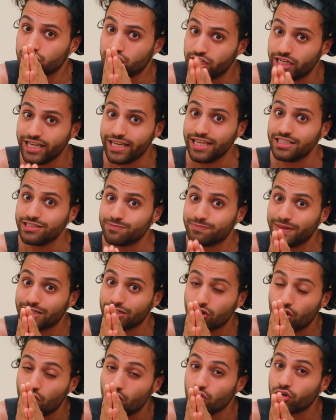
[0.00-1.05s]
she's been
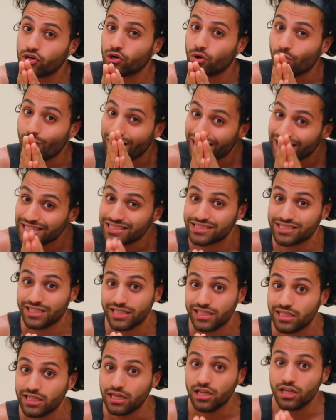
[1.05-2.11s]
going crazy